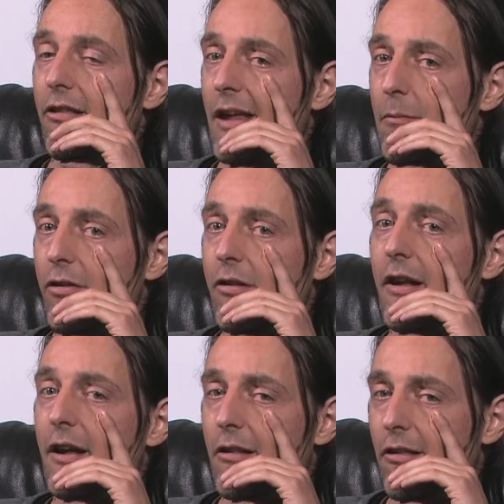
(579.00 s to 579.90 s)

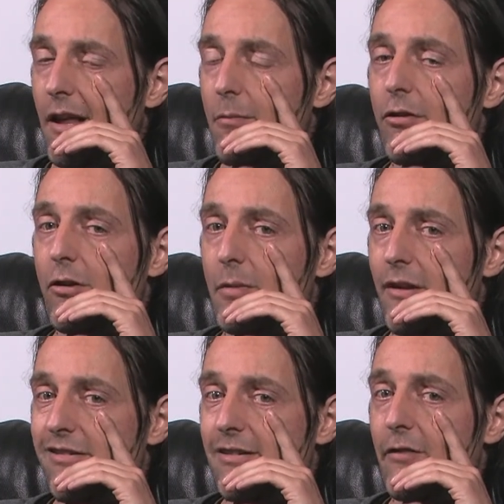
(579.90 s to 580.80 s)
seems to
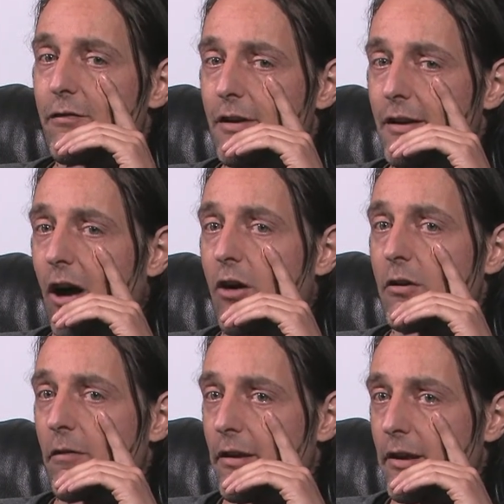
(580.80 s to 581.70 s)
be shifted out
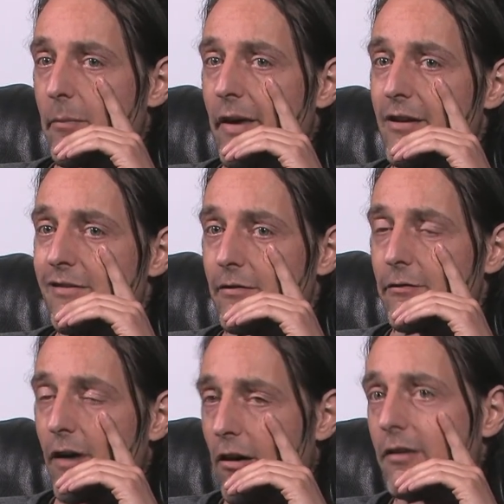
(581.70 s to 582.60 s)
of the dimension
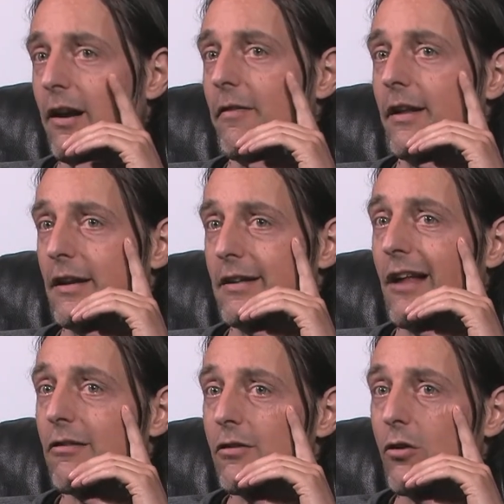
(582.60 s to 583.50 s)
far enough that it
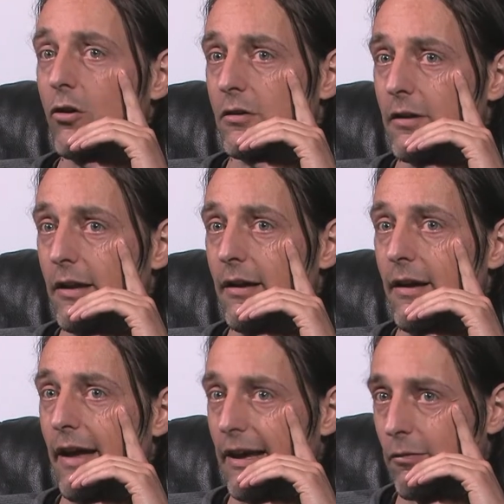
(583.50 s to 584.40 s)
does not
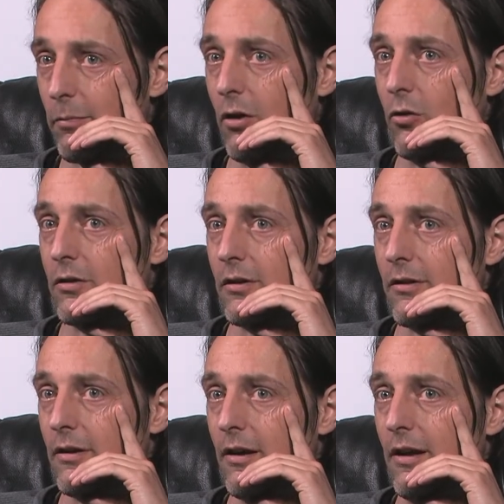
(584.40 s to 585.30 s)
explode.
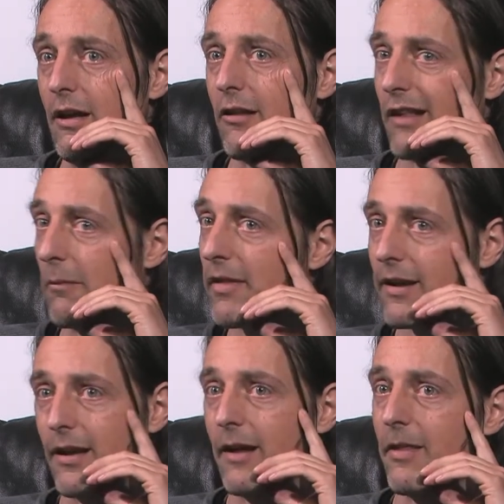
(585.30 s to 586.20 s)

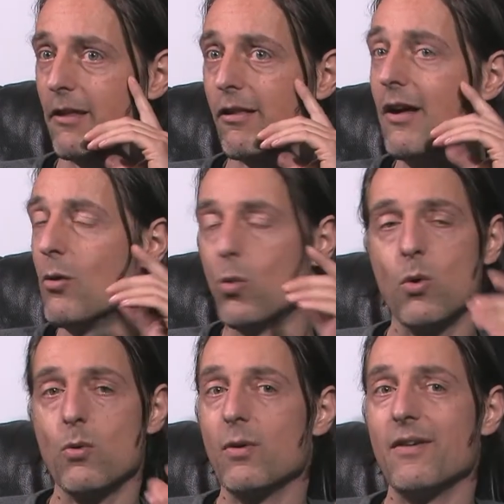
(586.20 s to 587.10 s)
Something like this.
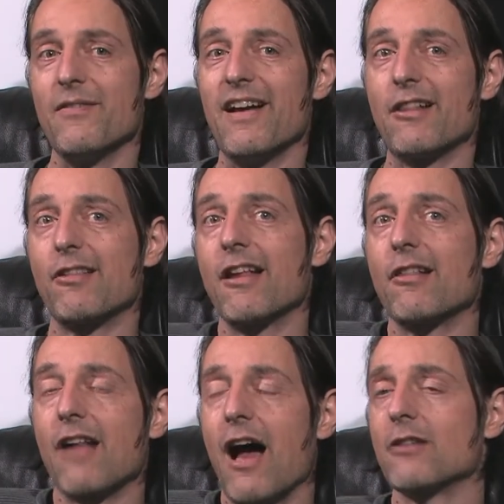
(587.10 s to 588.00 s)

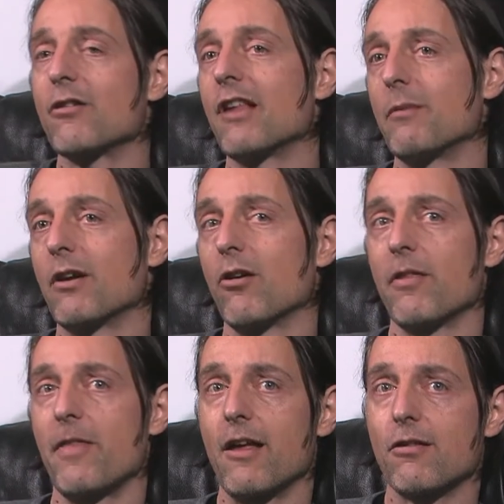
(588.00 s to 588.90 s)
It's hard to say,
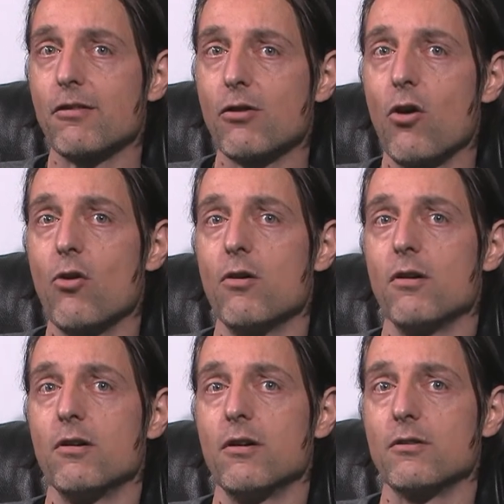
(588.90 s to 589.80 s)
because there's
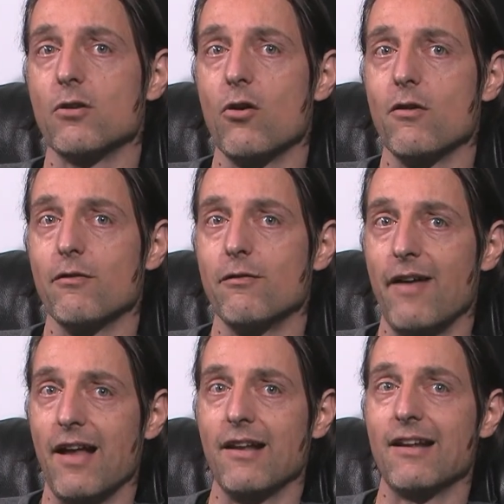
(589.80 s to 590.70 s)
no
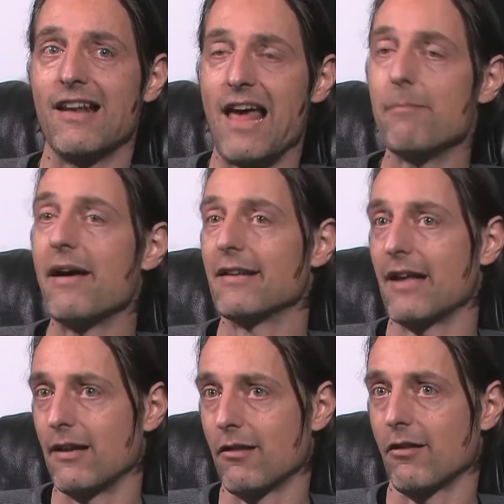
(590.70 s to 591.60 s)
valid lab
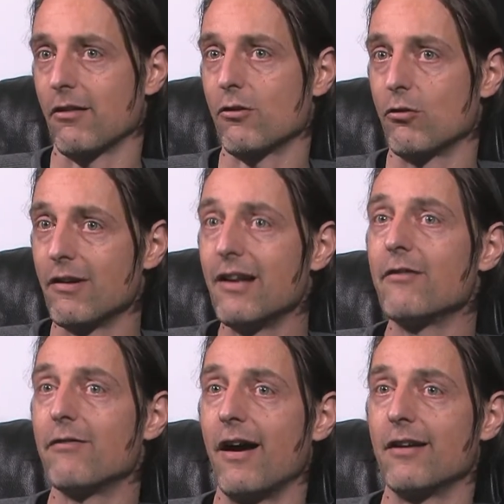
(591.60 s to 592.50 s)
analysis to really
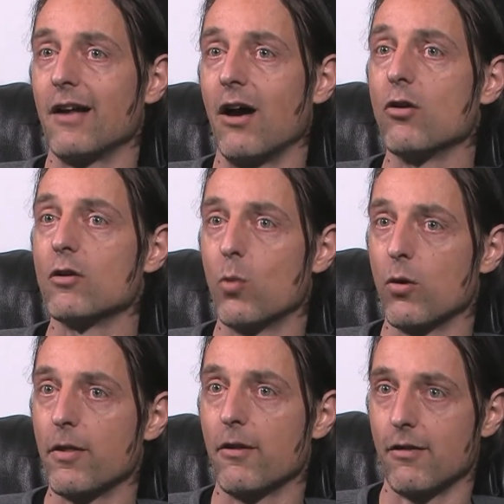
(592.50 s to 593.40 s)
find out
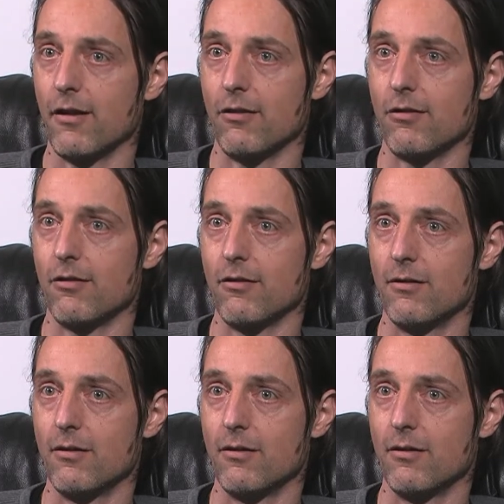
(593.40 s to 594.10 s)
what this is.